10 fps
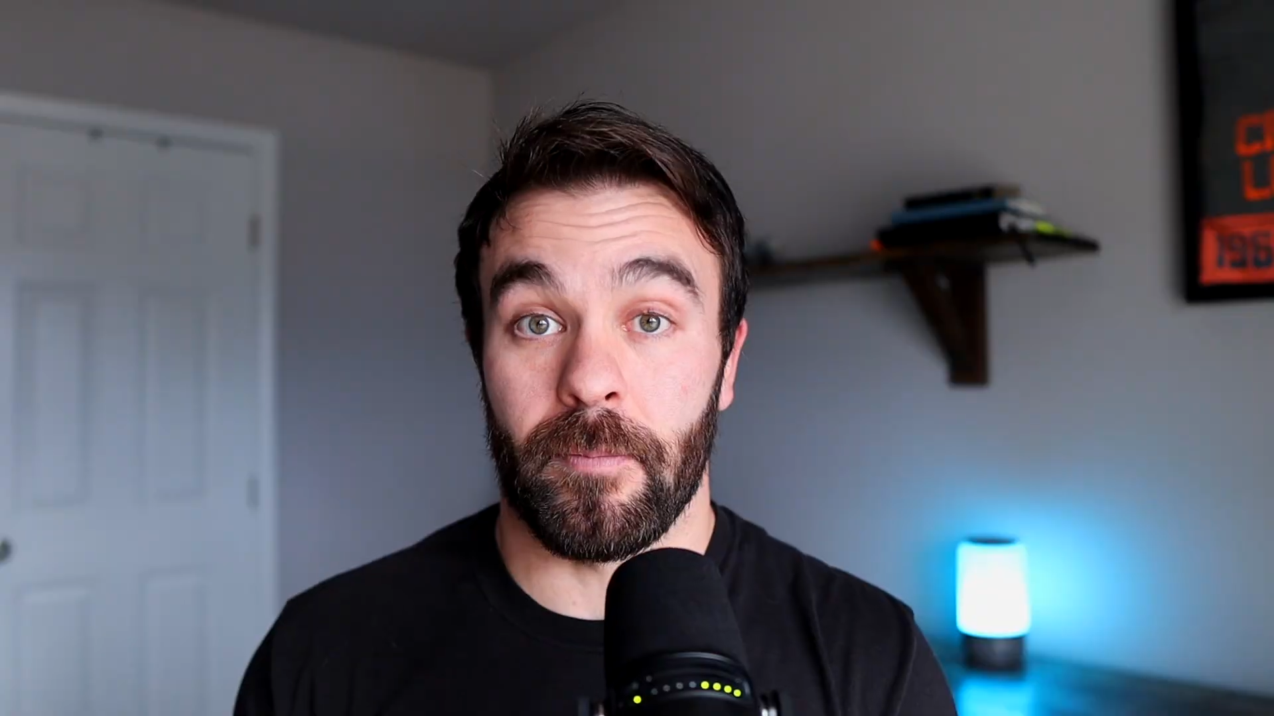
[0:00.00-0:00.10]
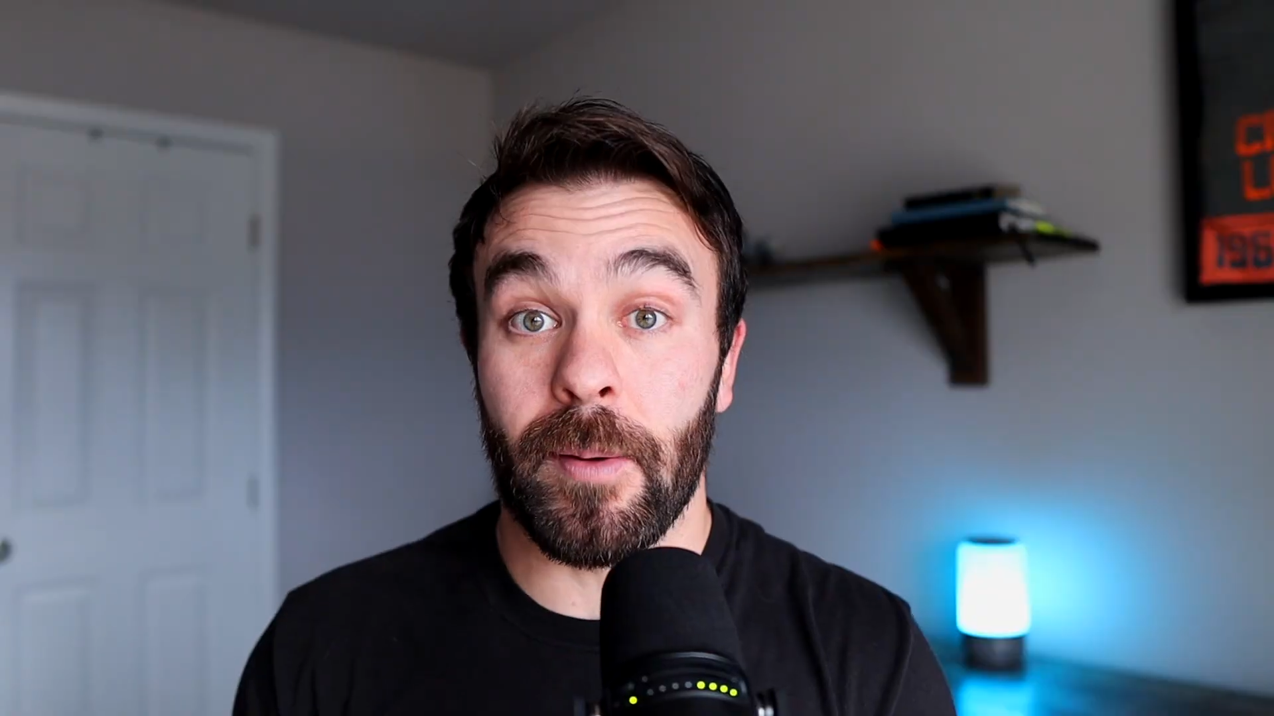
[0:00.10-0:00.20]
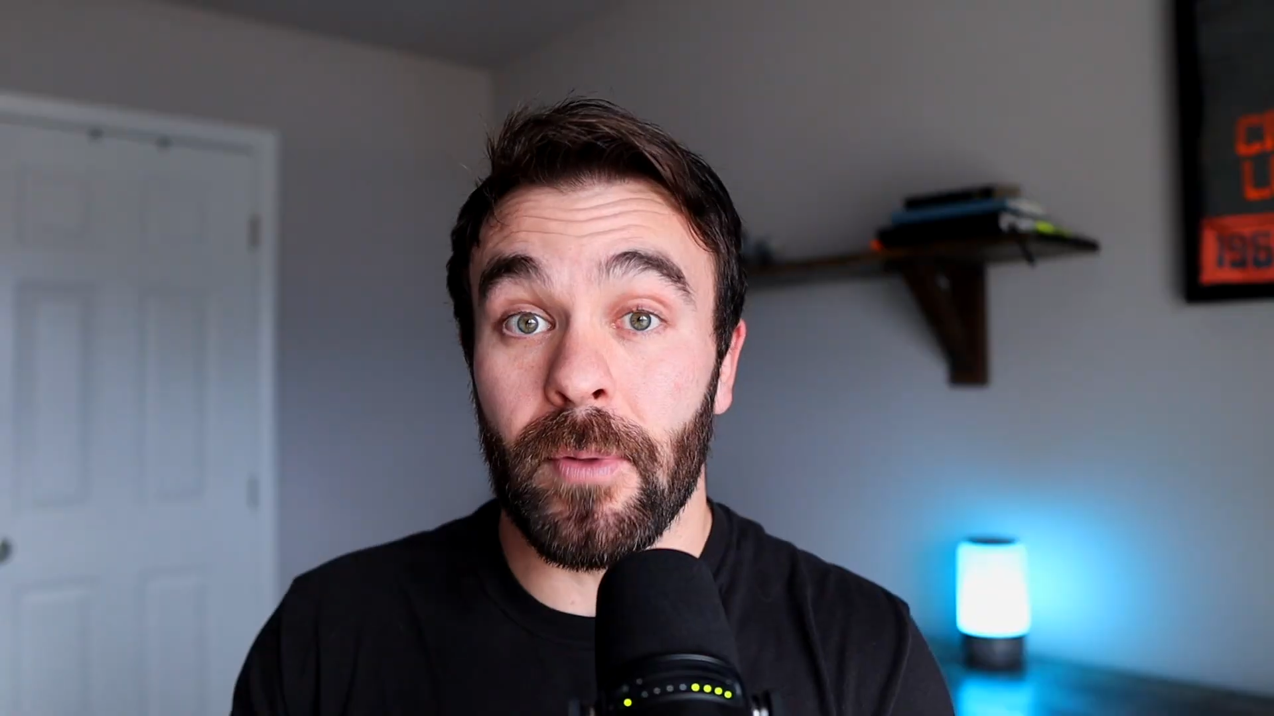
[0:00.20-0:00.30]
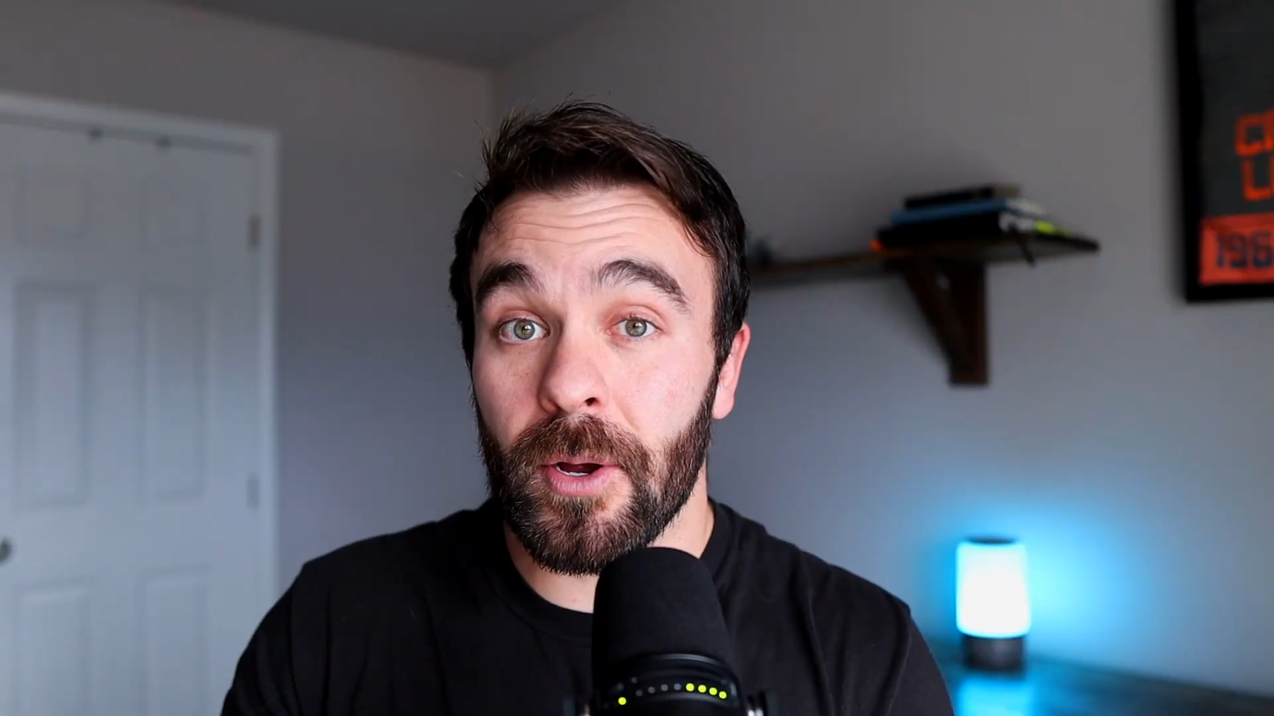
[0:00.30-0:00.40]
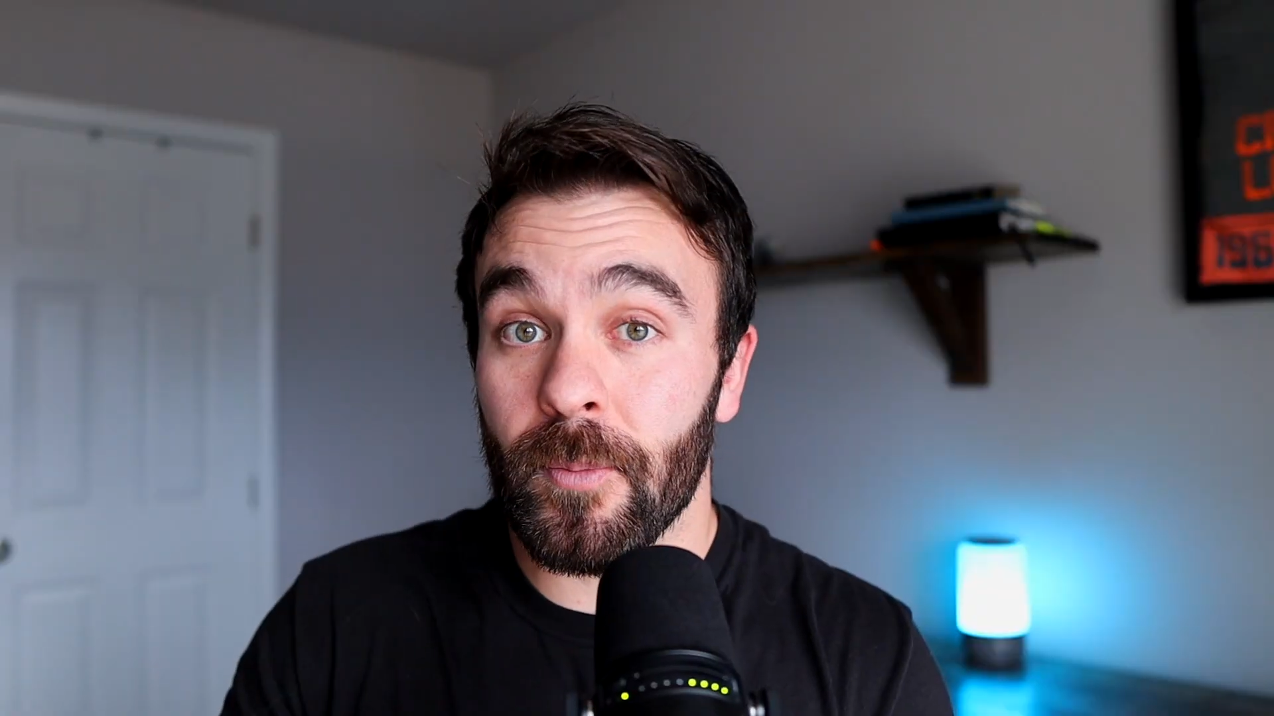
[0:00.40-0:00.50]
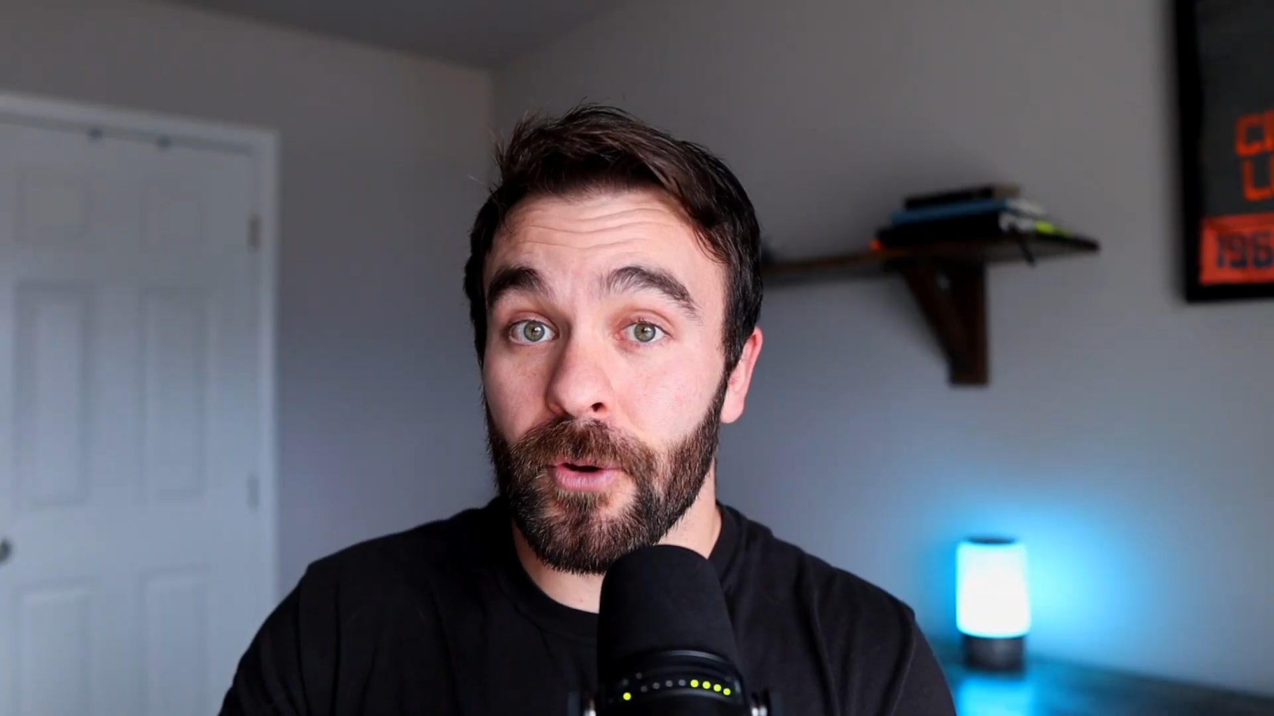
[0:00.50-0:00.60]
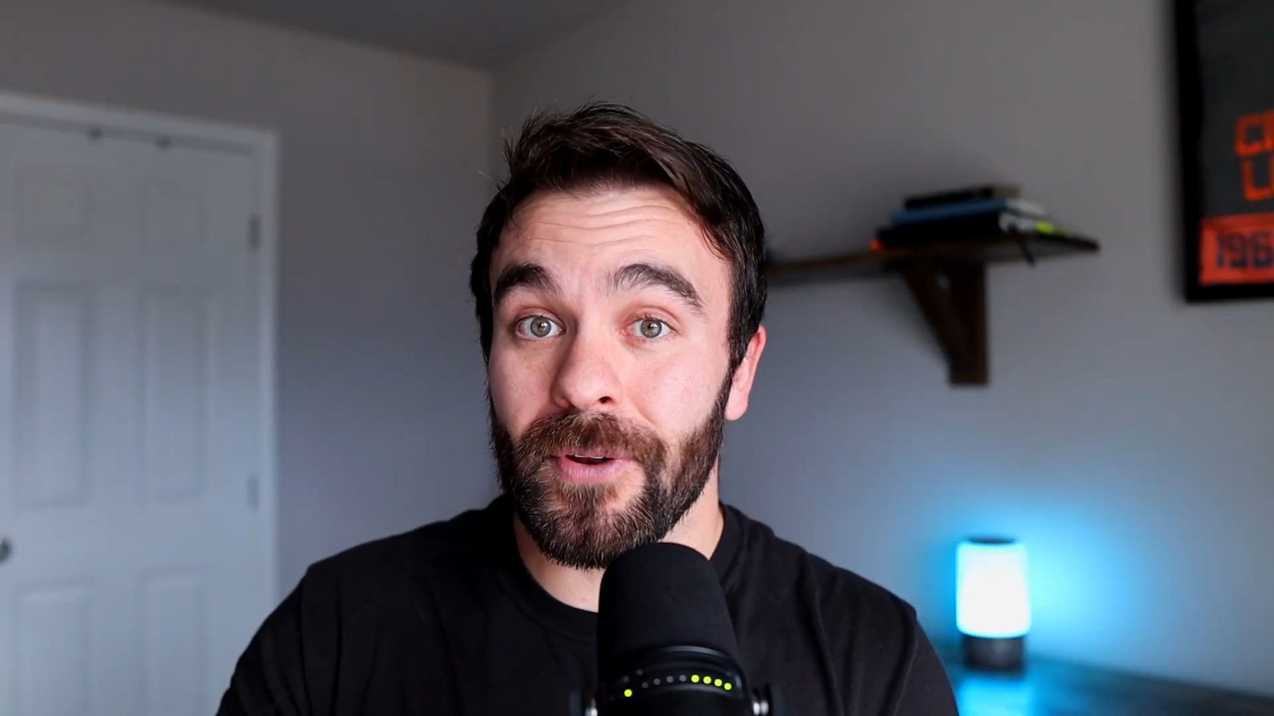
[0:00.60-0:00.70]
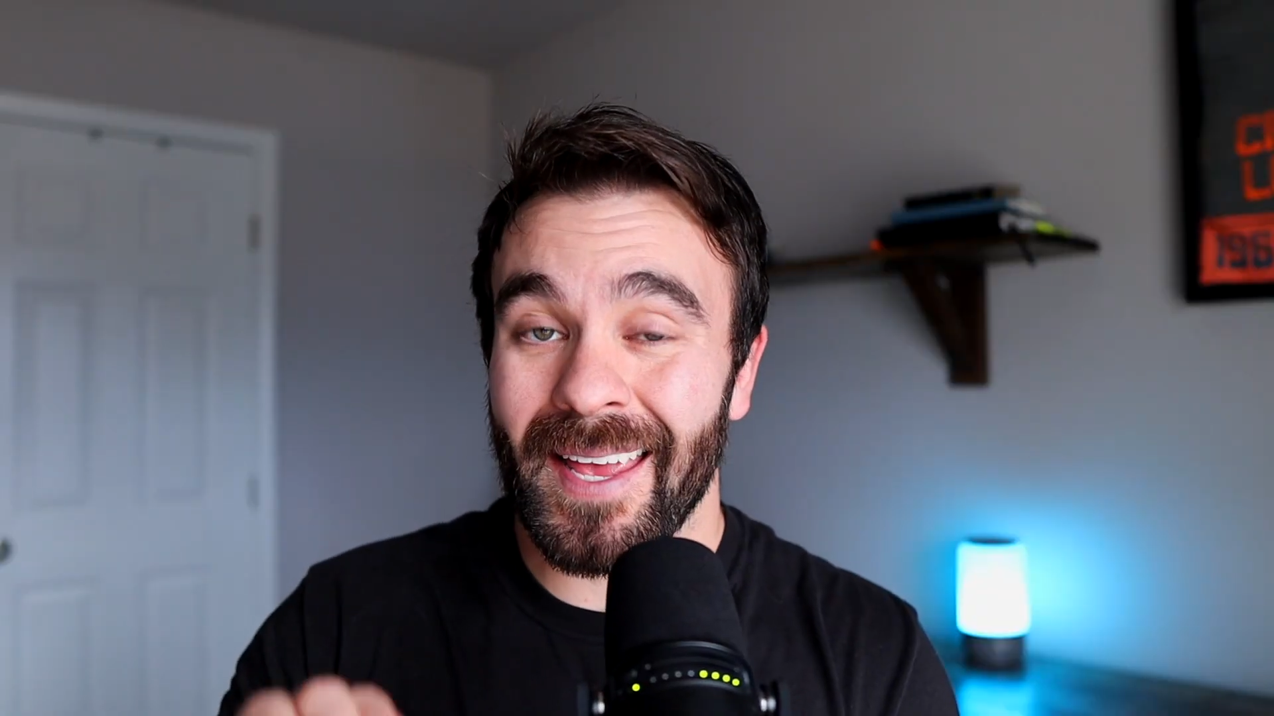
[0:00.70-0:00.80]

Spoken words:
My monk mode